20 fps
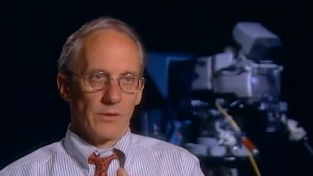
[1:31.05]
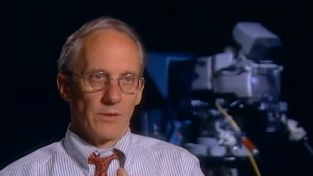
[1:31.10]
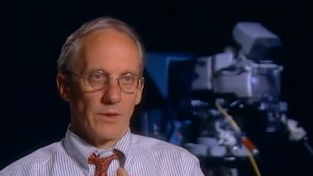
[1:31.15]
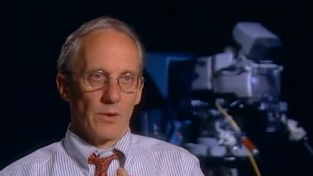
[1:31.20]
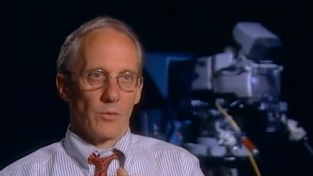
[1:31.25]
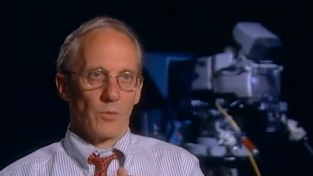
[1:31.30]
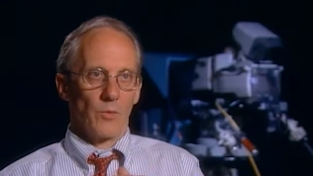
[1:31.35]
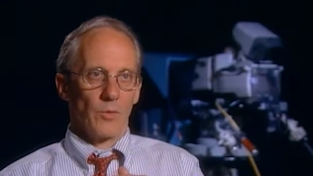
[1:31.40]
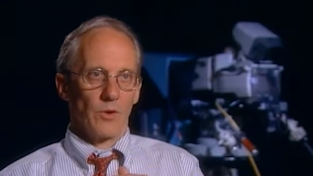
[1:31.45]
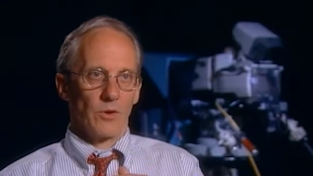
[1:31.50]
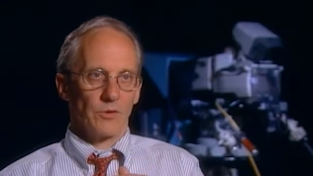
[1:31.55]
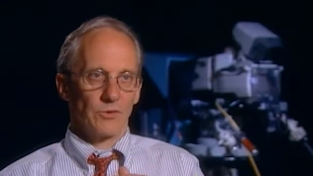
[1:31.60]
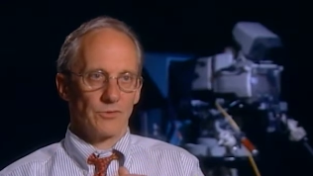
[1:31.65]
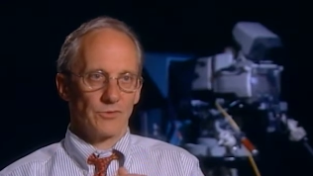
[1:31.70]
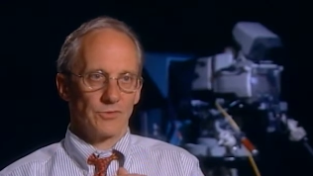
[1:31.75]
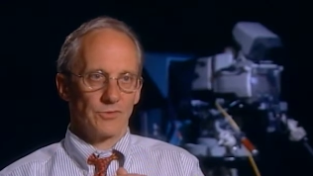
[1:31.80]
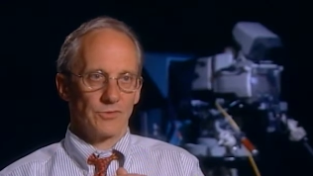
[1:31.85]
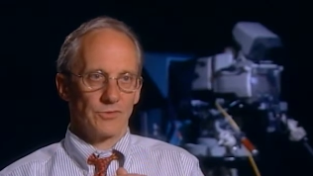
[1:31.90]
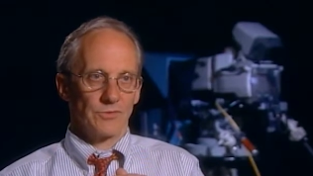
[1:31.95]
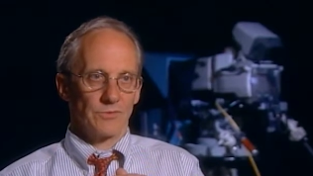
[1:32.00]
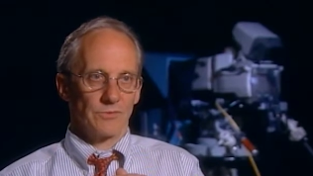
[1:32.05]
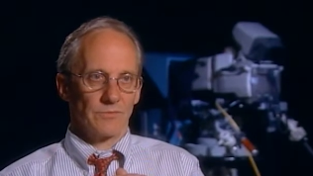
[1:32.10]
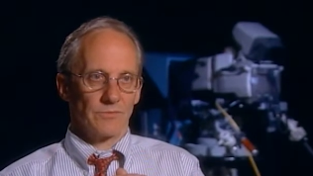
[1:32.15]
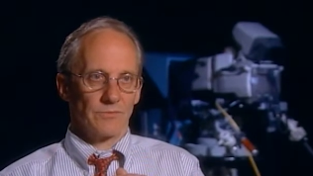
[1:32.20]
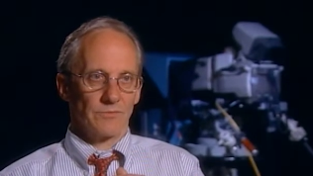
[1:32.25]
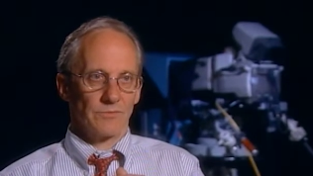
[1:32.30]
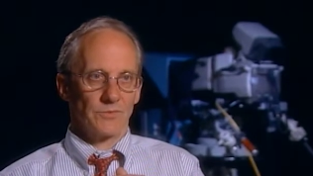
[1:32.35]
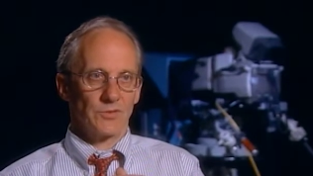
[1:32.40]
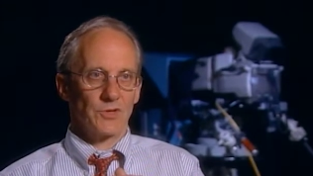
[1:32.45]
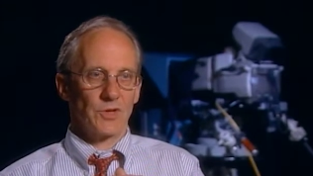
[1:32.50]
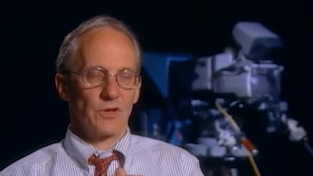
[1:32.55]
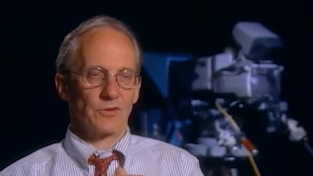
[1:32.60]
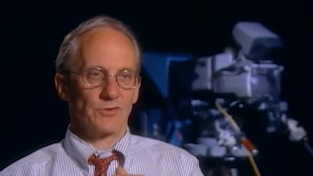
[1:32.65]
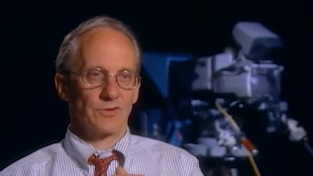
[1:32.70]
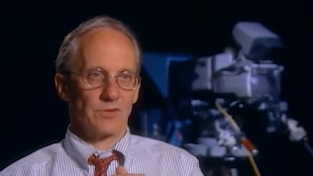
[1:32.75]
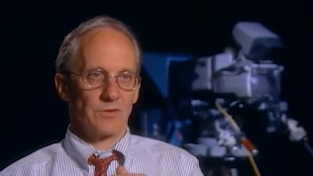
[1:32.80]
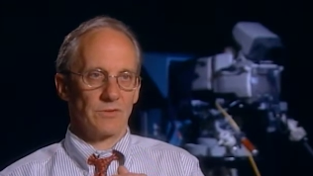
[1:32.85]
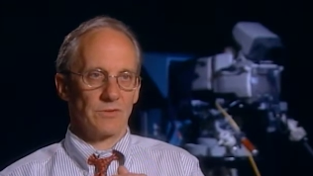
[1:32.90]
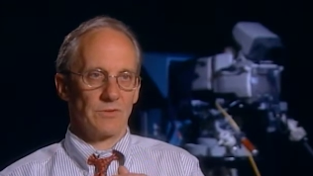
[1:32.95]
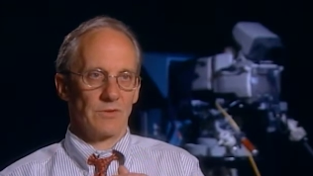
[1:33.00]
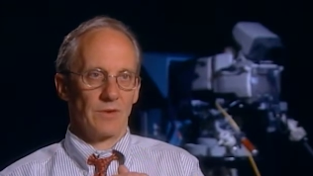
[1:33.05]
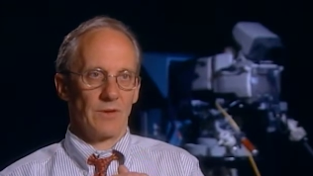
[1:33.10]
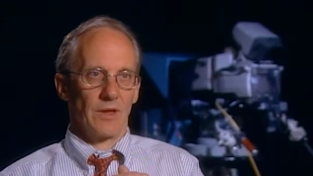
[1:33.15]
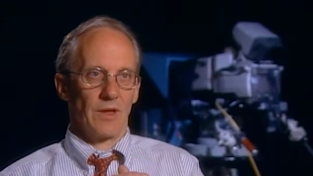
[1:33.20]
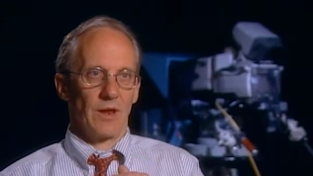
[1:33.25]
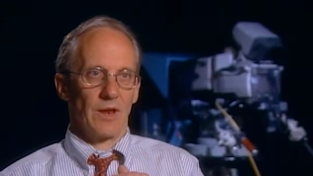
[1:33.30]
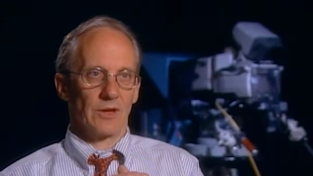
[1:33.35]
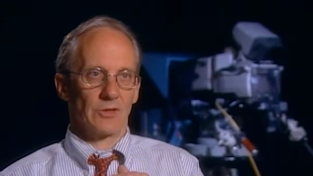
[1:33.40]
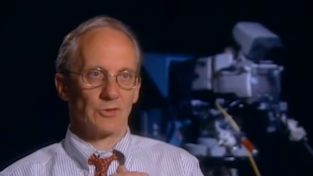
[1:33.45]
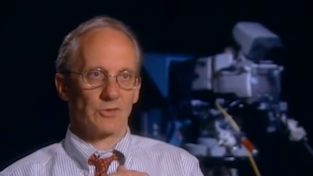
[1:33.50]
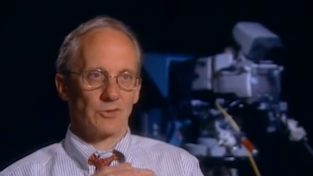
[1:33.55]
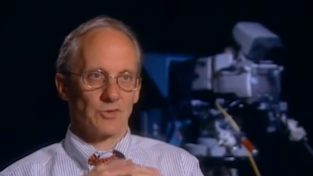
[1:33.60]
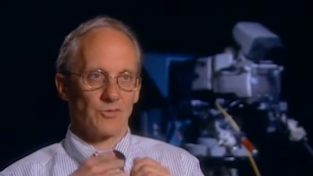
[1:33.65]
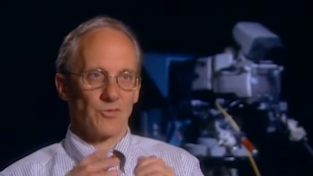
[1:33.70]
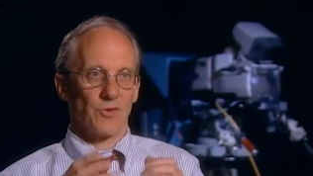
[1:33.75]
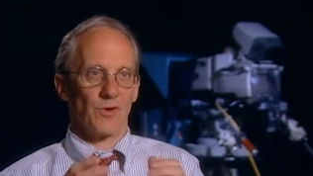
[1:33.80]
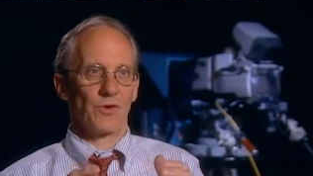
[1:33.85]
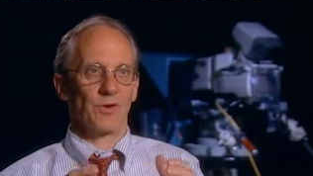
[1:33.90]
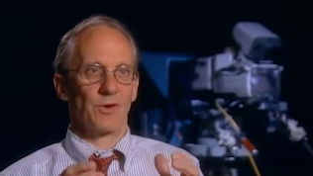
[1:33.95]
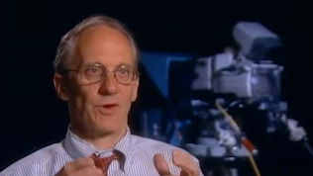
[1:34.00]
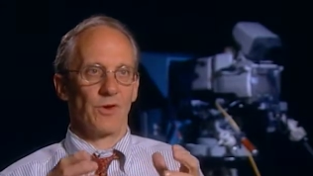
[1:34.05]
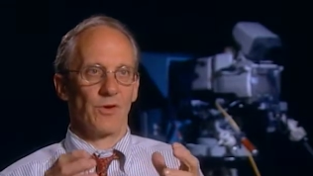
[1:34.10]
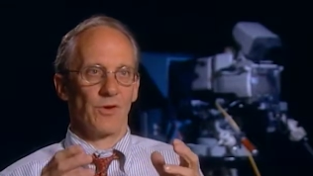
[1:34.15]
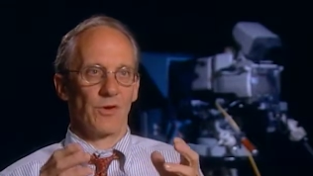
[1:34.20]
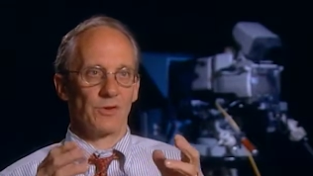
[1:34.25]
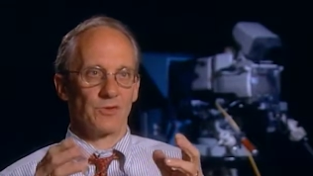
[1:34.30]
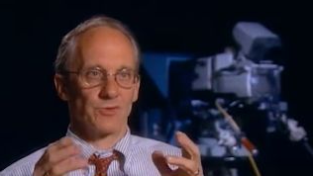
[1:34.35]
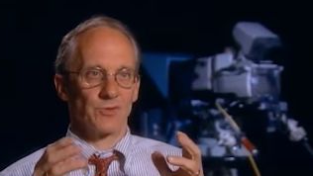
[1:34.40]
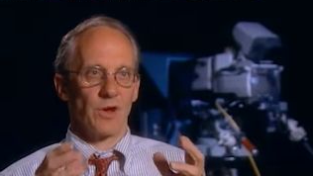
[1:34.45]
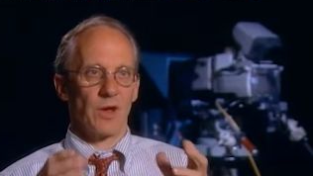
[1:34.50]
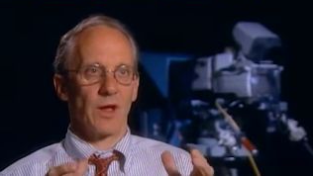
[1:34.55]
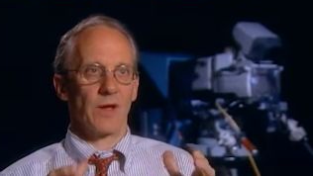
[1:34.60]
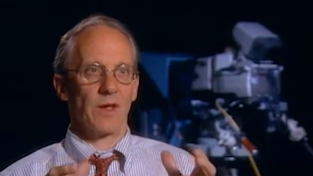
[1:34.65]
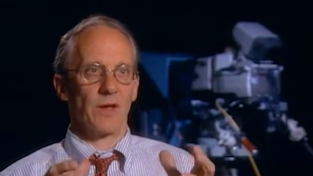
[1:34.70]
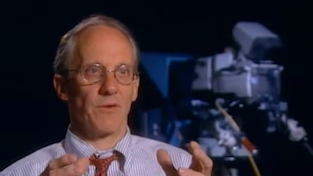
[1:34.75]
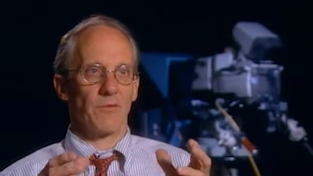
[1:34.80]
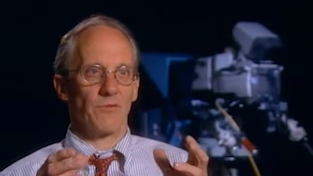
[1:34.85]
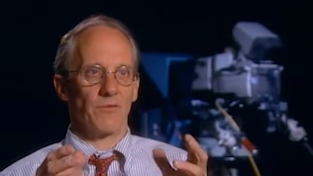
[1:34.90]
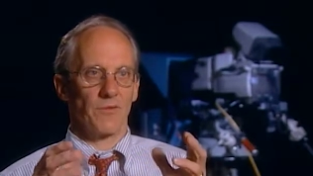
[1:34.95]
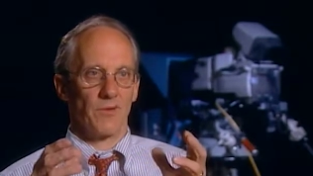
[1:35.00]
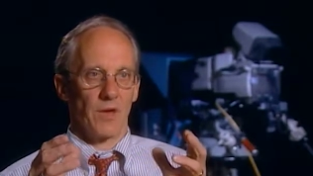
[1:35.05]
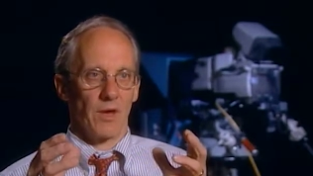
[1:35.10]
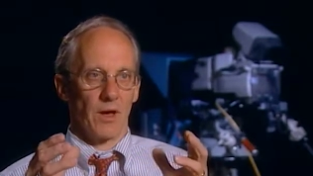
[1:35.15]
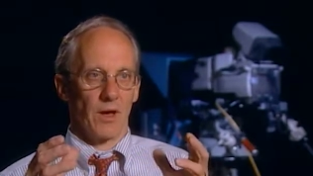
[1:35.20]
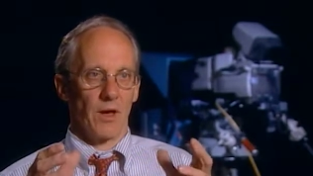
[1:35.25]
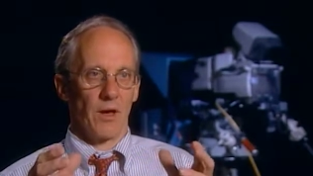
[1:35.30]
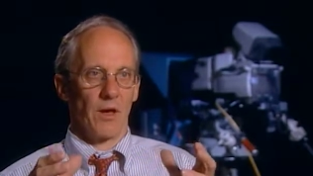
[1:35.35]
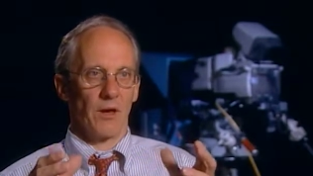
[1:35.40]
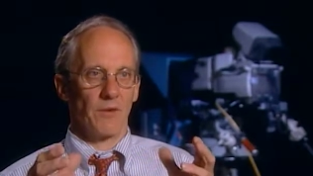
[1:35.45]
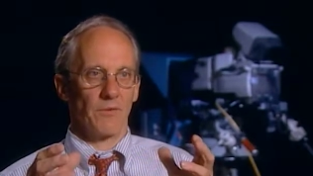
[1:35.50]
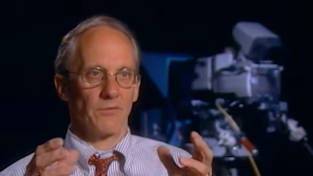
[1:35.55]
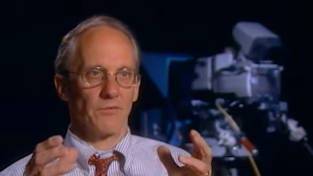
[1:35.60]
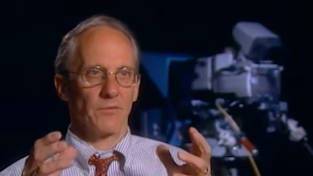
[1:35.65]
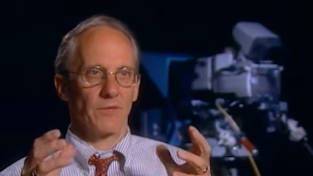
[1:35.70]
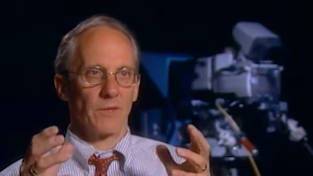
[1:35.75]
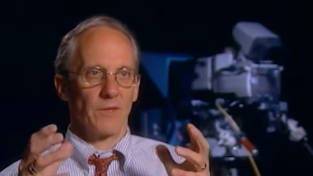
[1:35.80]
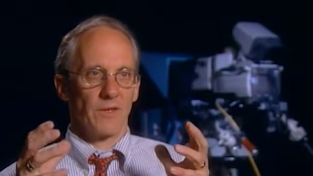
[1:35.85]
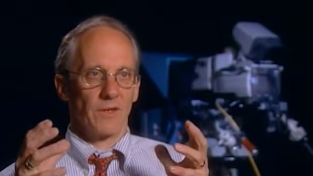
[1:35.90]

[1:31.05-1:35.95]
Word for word: that was just an extraordinary triumph of